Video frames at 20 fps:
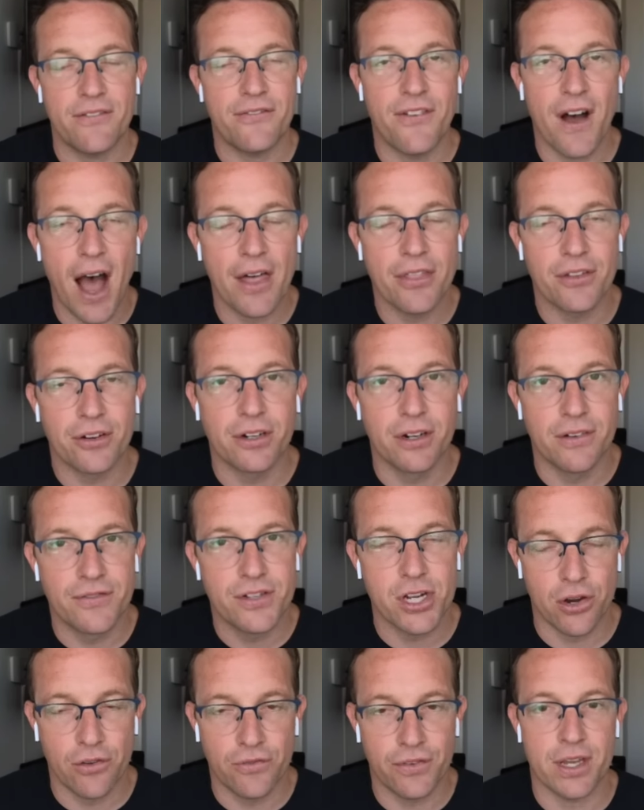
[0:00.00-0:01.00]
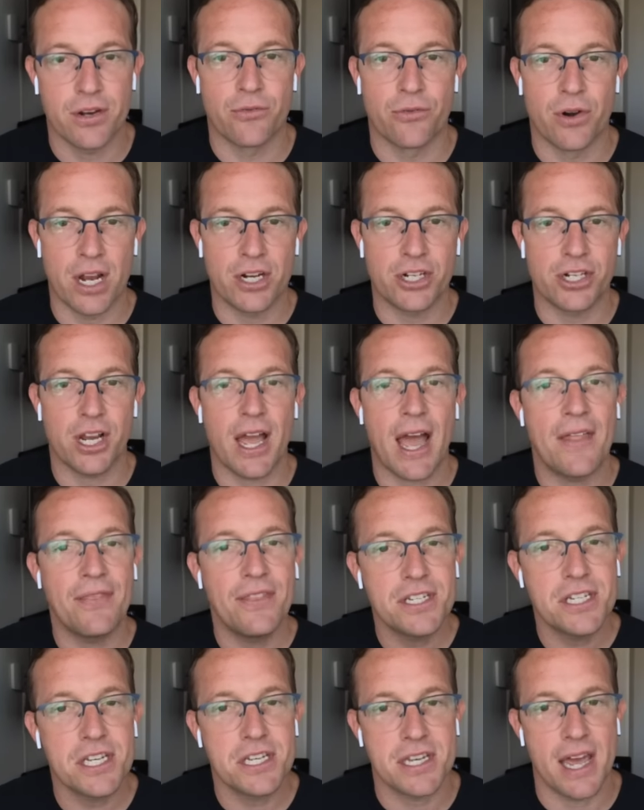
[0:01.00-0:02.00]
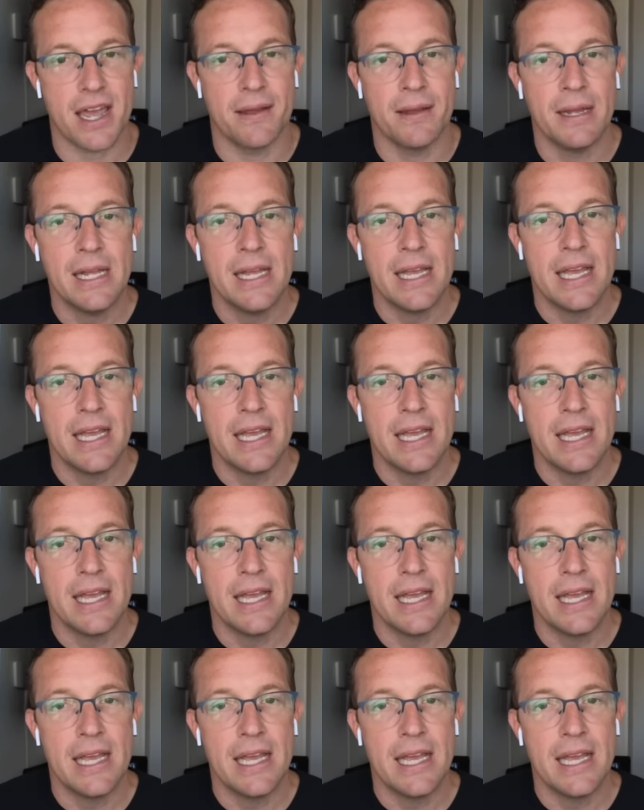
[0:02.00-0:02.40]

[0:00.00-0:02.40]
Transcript: father of Soviet Russia, had this to say: